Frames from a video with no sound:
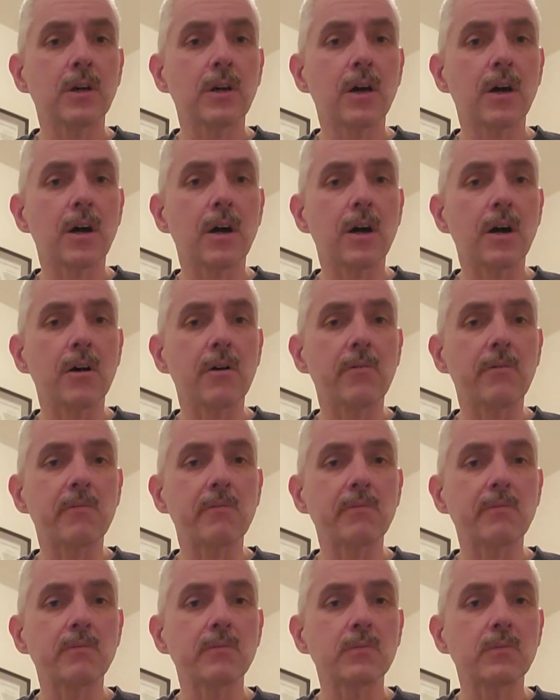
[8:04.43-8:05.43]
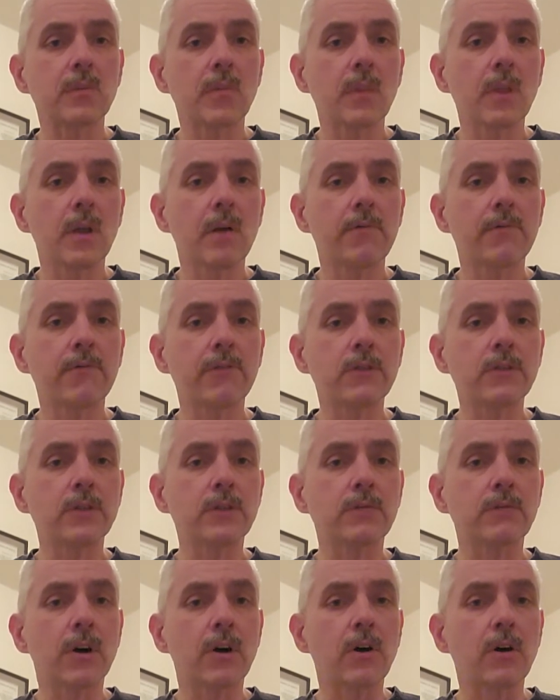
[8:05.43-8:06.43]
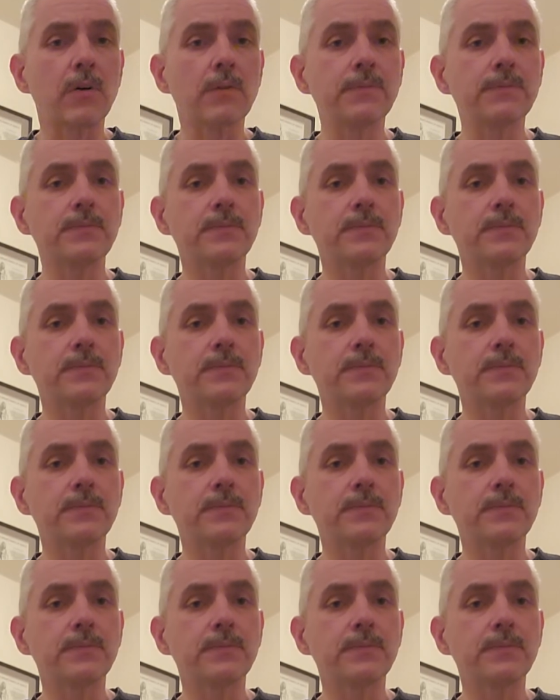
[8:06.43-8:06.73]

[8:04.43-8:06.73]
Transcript: Um, First of all,